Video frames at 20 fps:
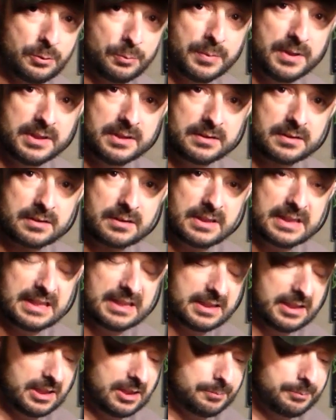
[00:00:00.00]
a little bit,
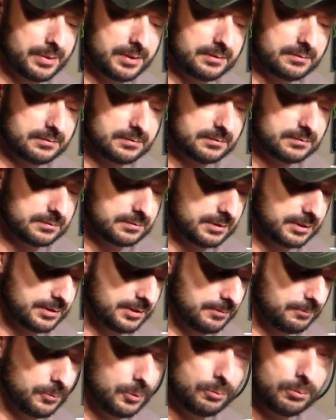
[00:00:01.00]
clean it up, and,
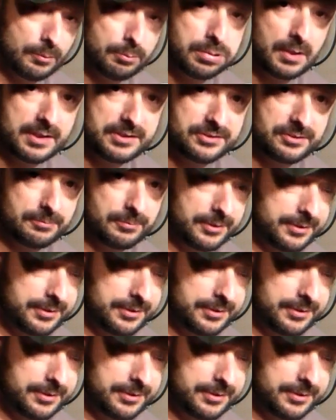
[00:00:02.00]
and then we'll replace